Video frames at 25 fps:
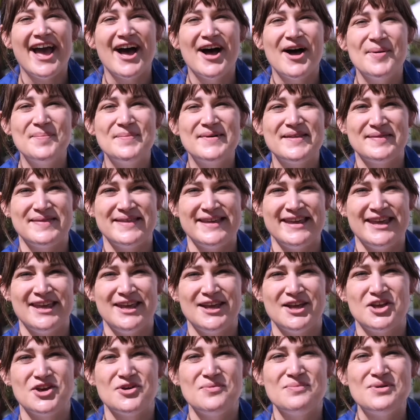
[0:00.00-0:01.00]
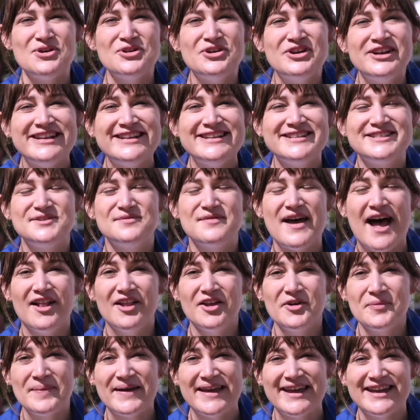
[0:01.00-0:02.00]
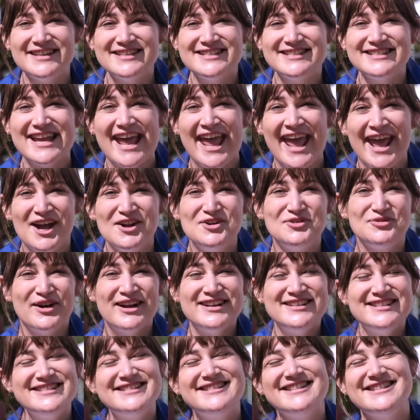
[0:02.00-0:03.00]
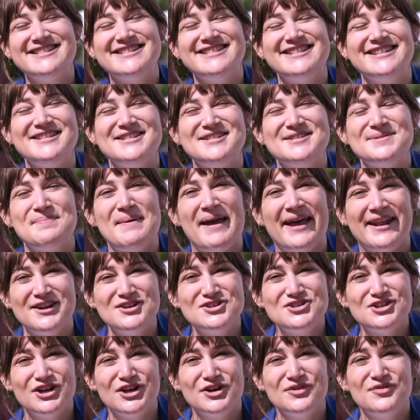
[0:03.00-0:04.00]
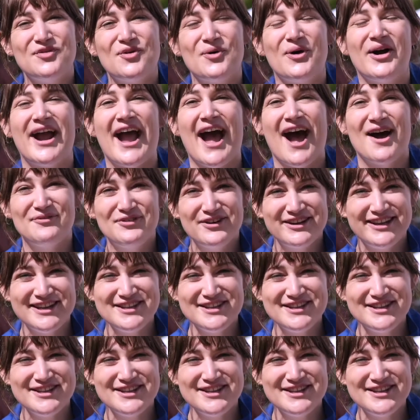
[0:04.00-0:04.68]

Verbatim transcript: am the Community Development and Rent Assistance Manager for African